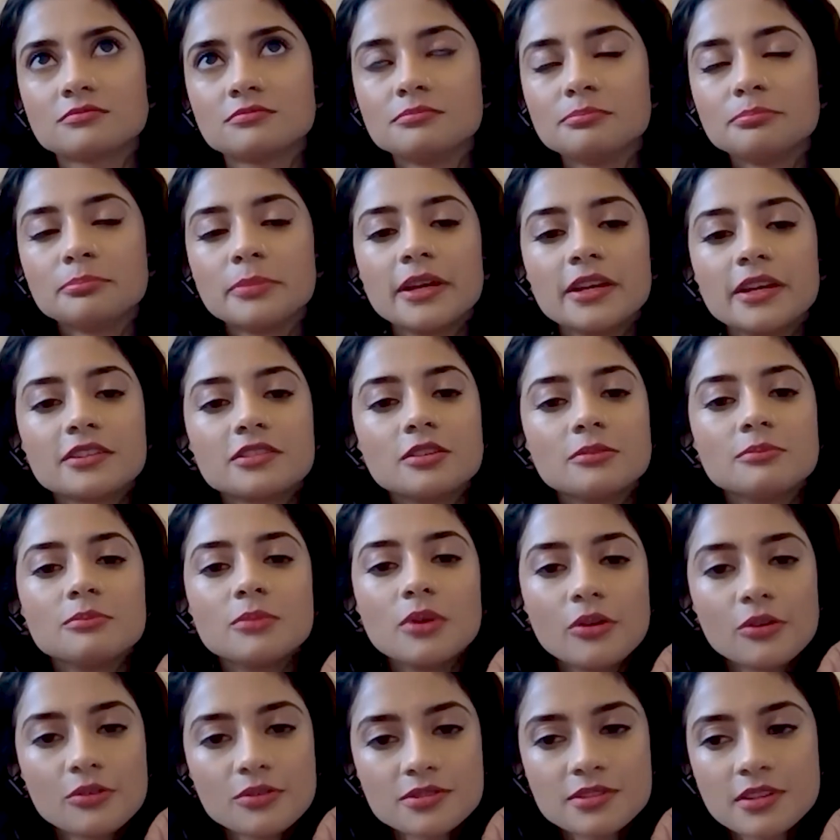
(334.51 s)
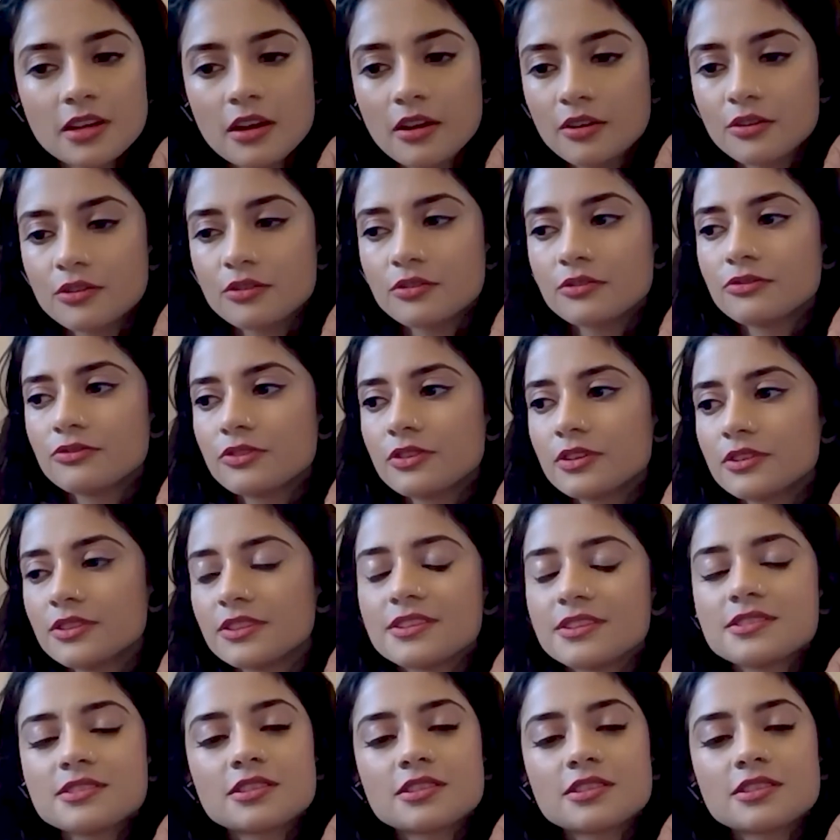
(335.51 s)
make the most out of the